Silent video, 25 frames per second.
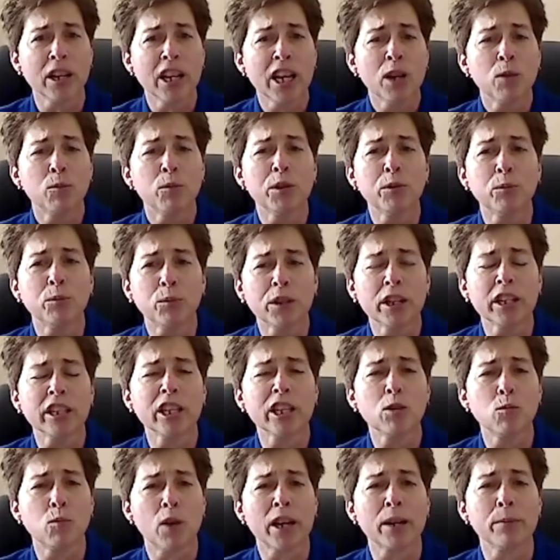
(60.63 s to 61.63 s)
We really
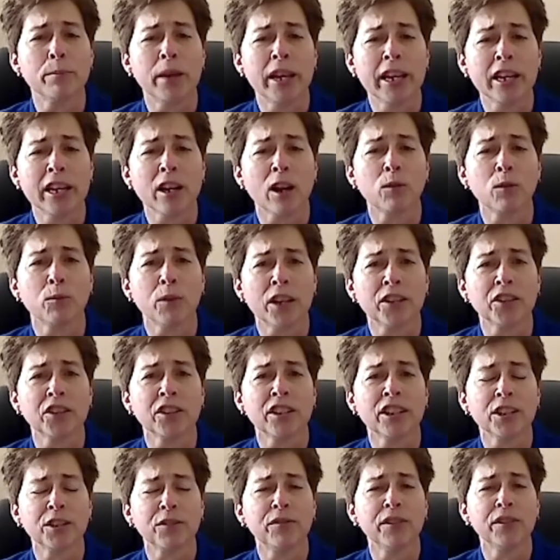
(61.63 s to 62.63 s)
want to make our
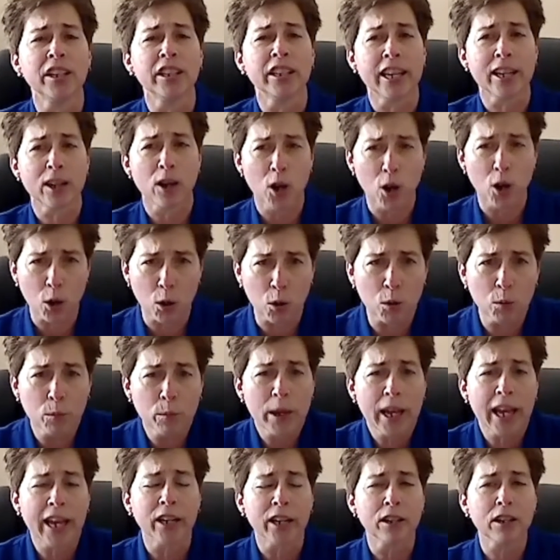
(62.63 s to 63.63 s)
residents feel at home and